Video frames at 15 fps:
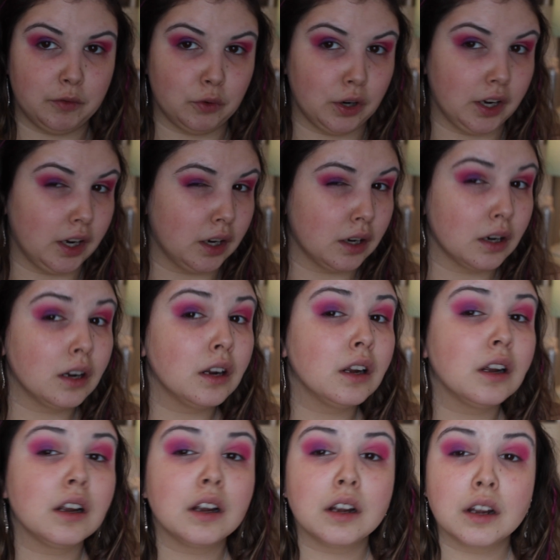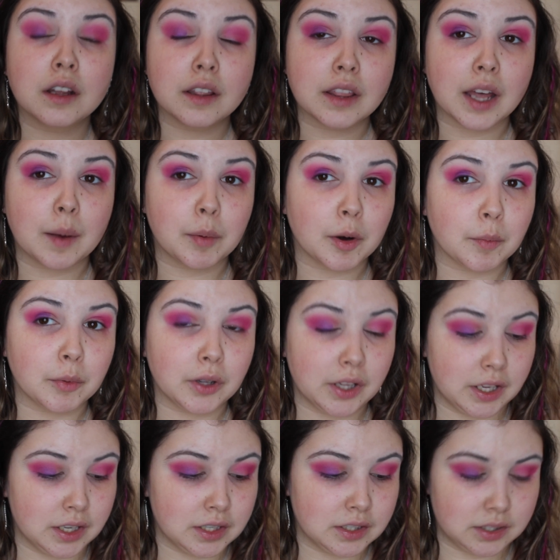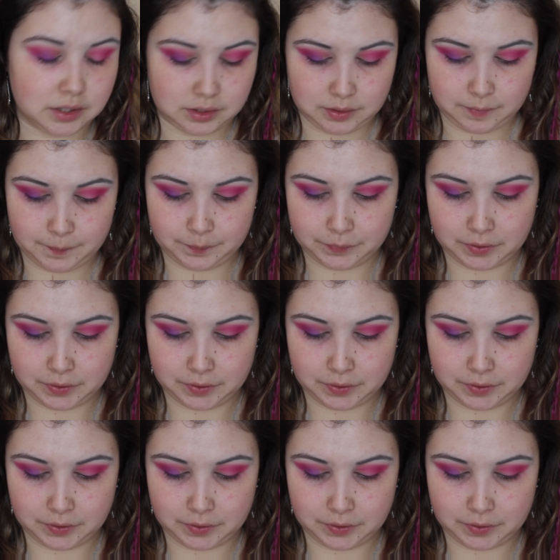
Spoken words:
of where that purple is